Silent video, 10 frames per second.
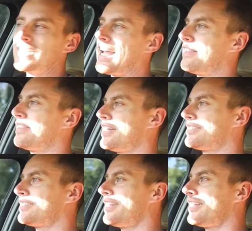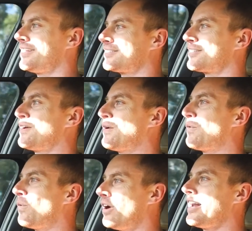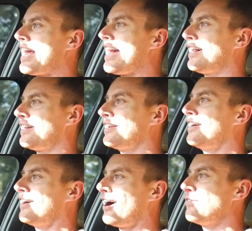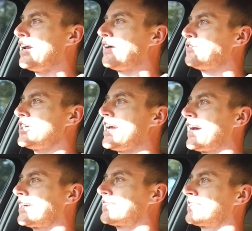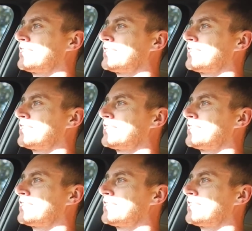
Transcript: yeah, this is one hell of an FGX.